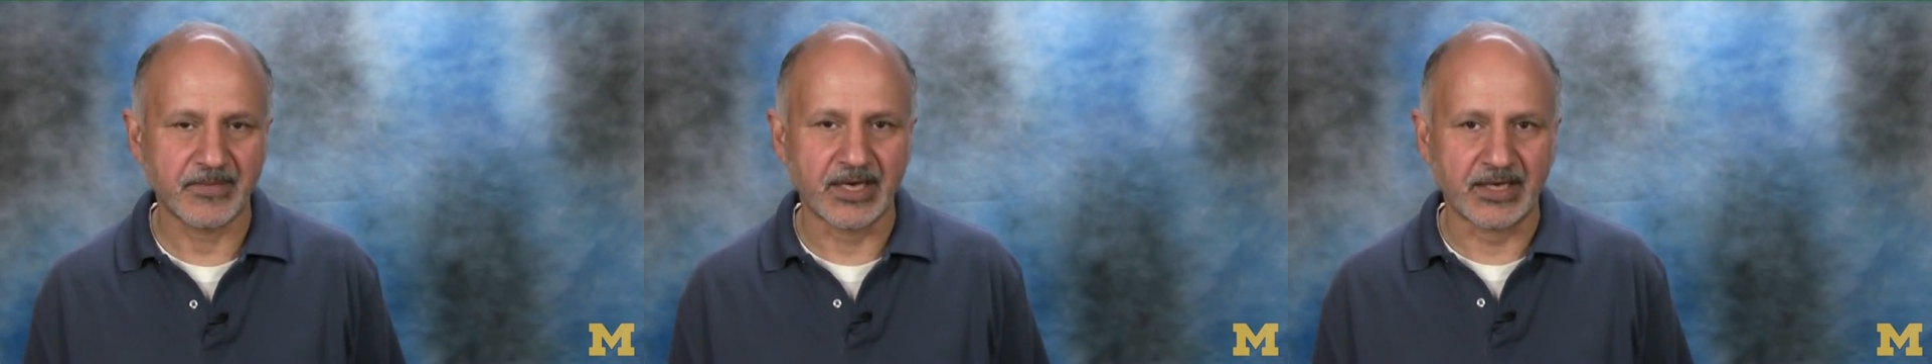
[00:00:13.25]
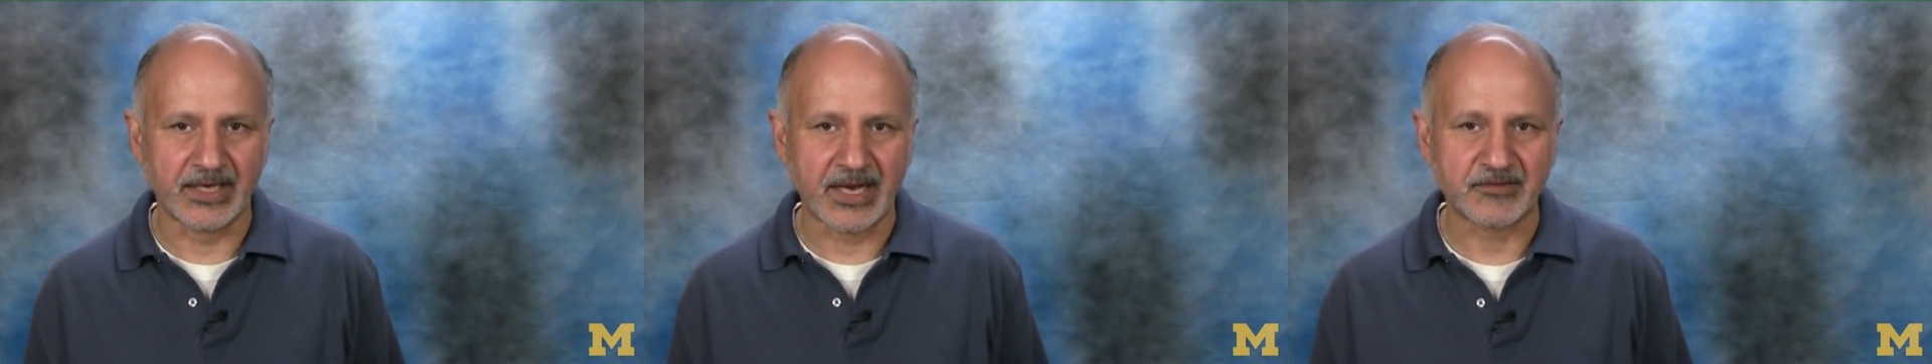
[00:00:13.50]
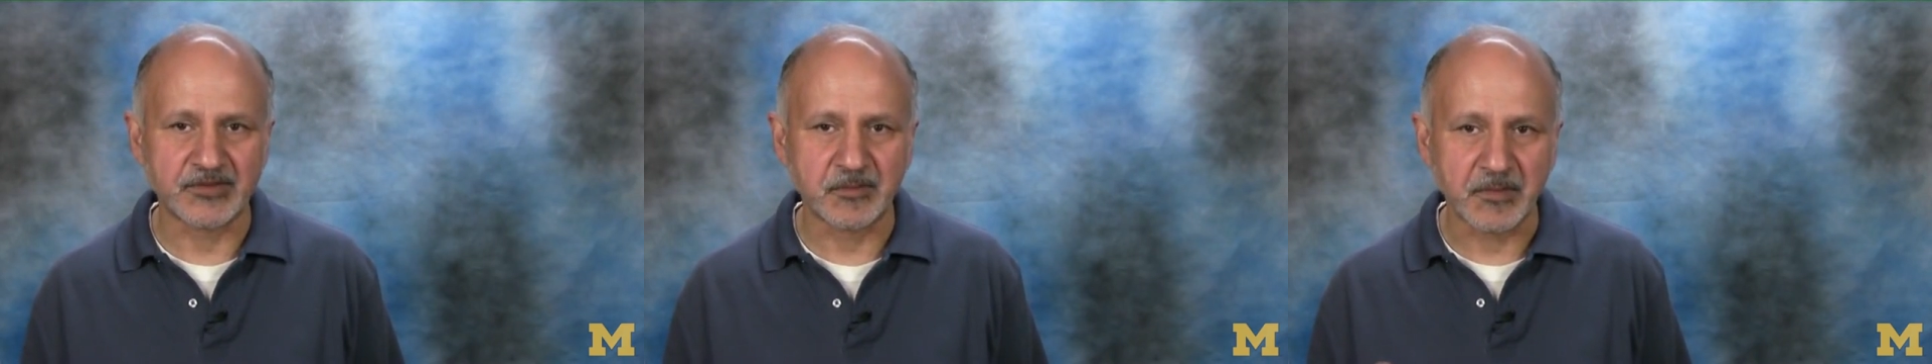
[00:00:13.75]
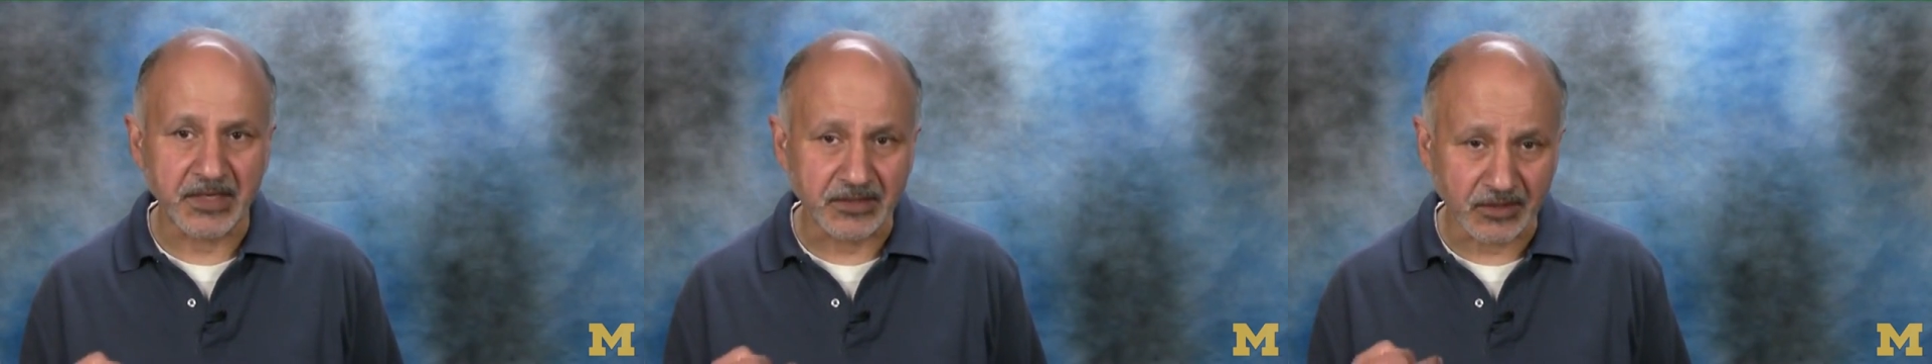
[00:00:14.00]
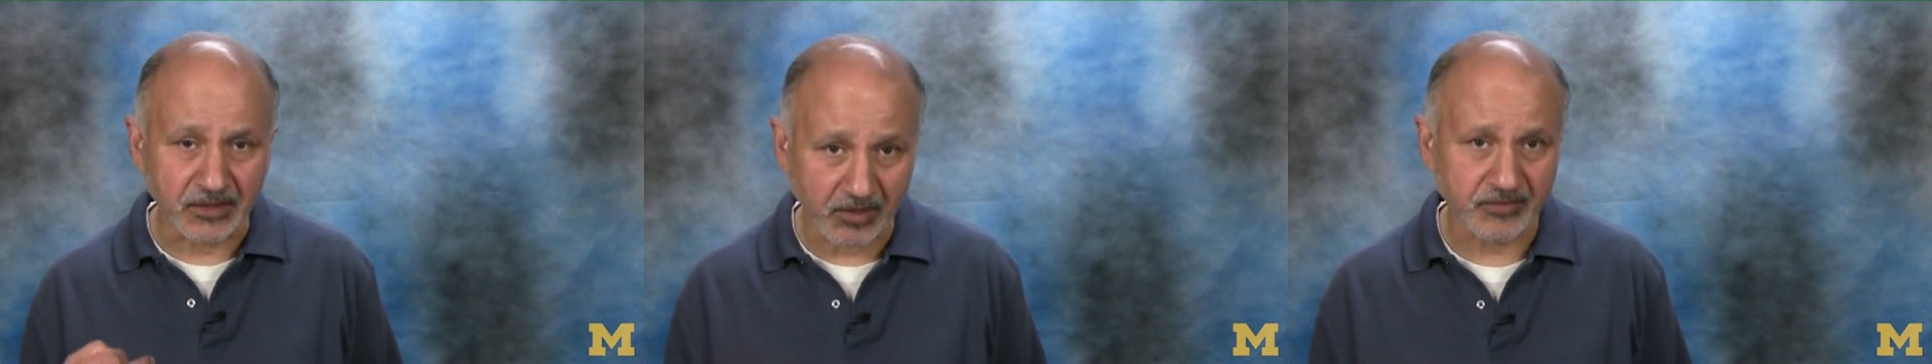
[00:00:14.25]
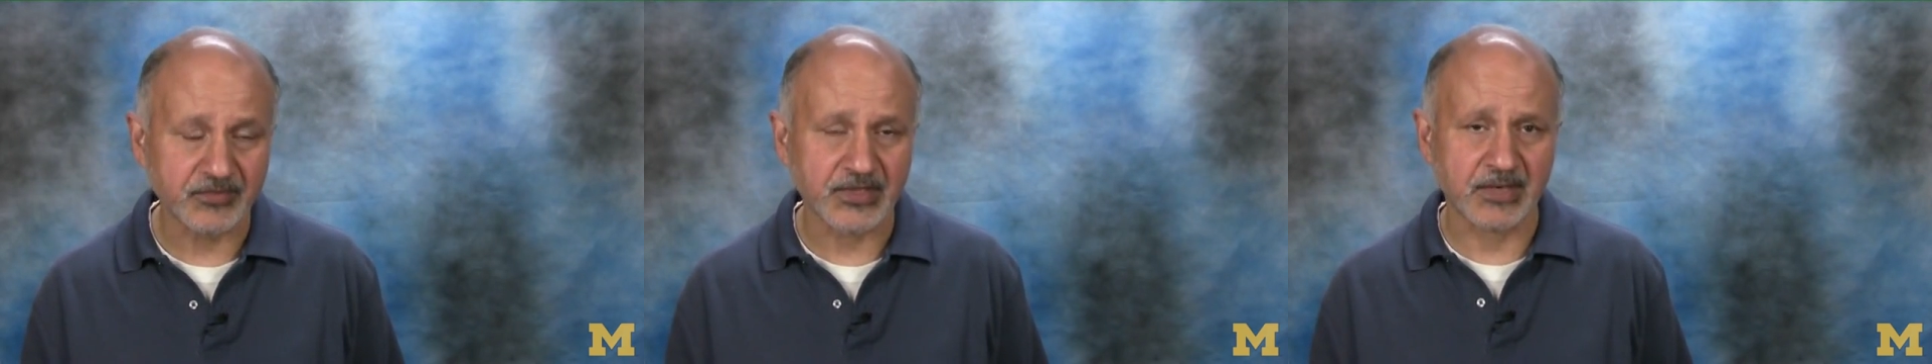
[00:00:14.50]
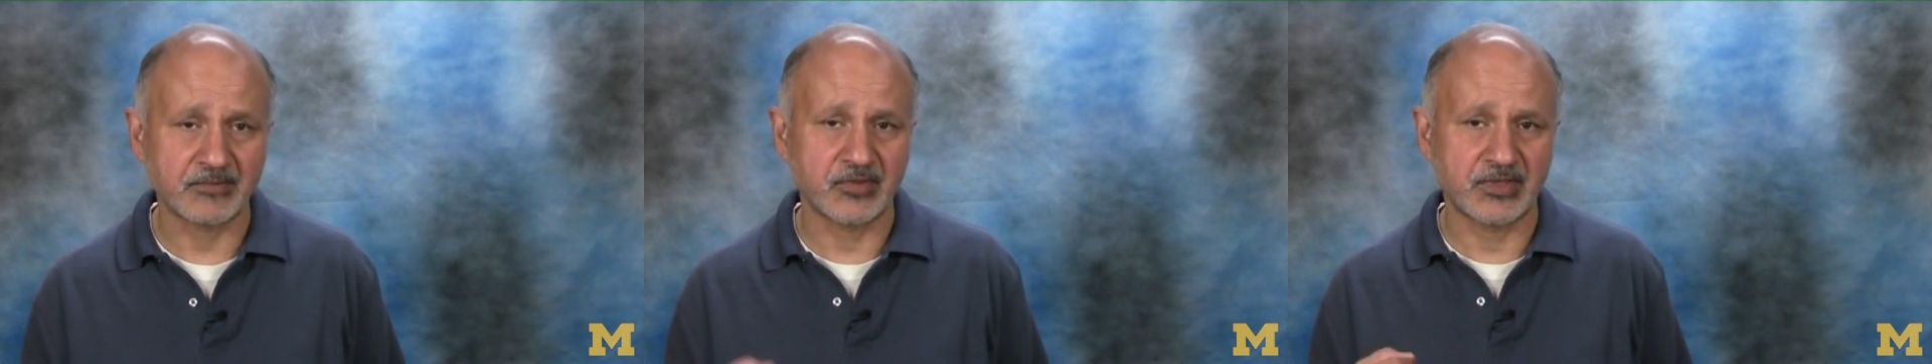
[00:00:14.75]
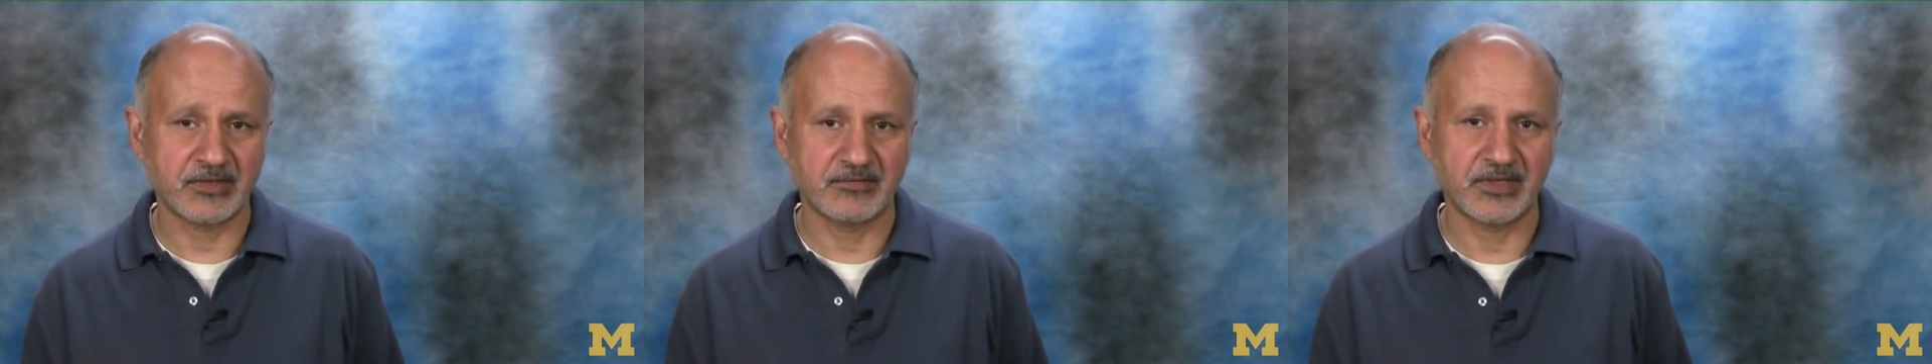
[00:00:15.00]
and I have spent a lot of time
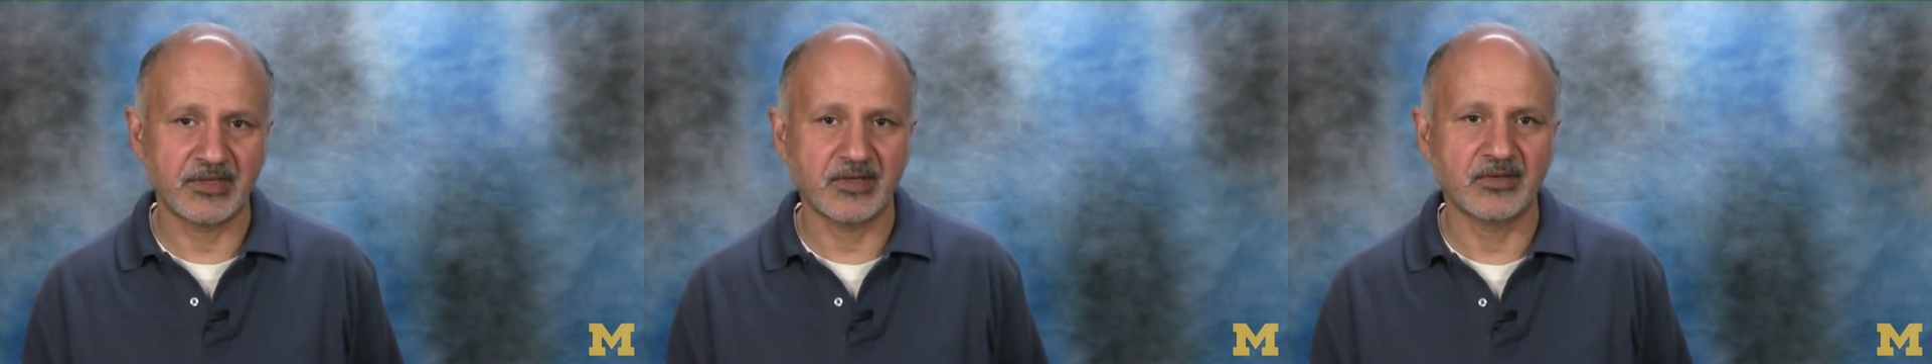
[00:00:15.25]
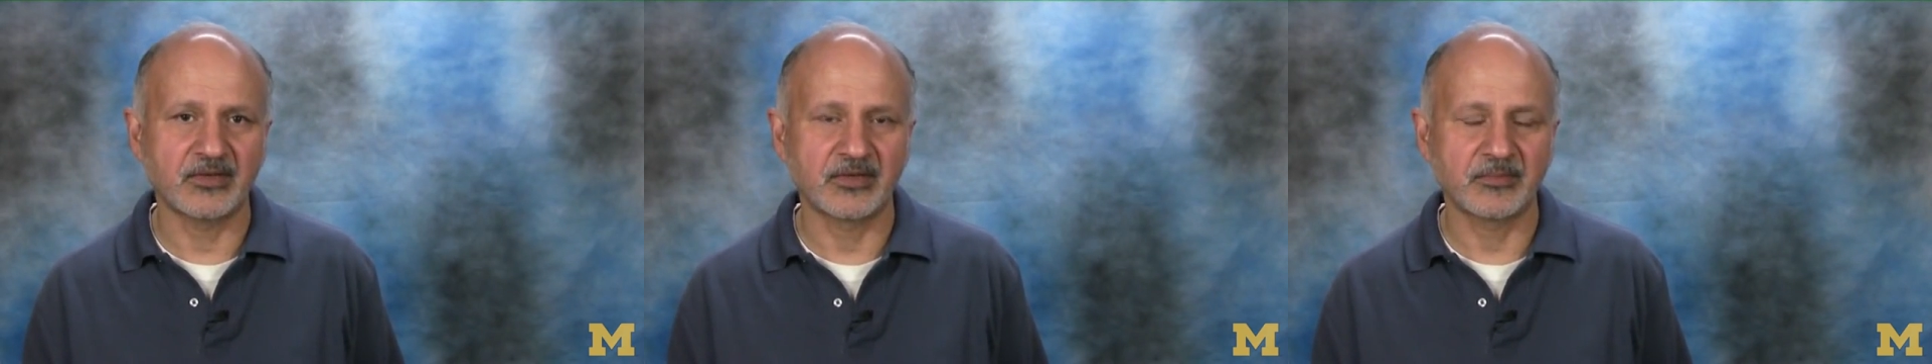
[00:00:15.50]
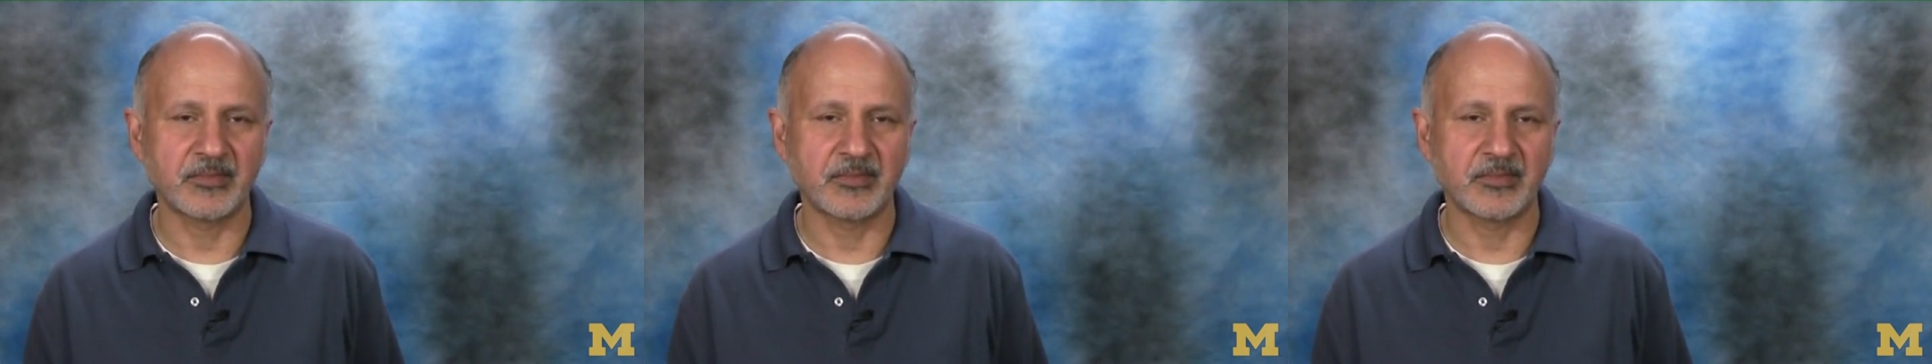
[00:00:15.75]
today with you